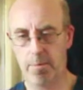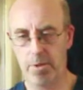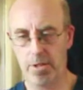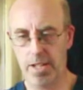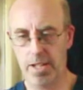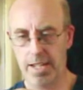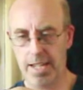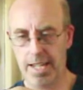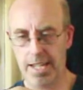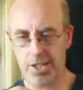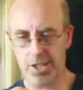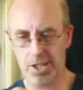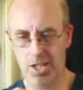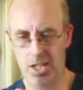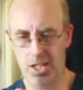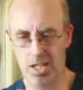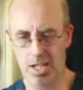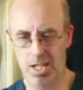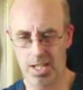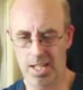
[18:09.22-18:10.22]
But yeah, that's
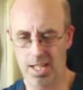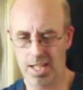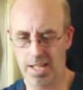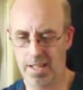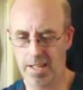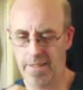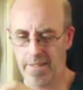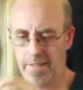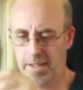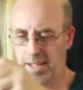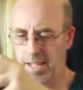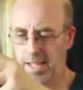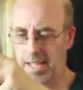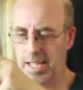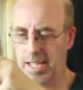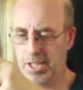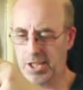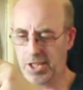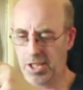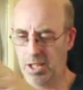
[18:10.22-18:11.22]

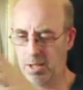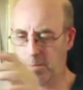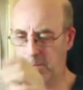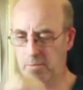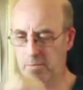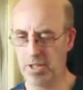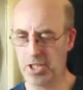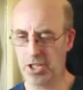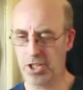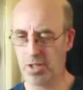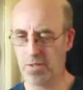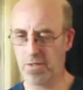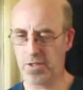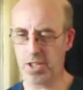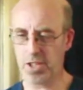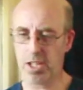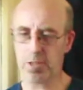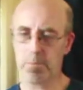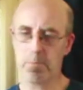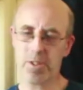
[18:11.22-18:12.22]
he's a British
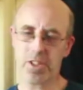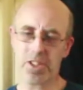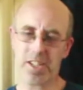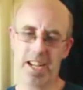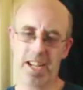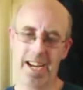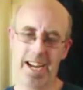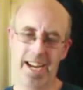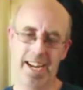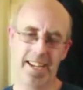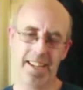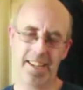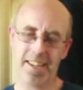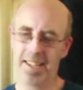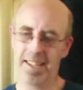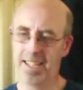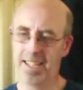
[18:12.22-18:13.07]
officer. It's missing a hand.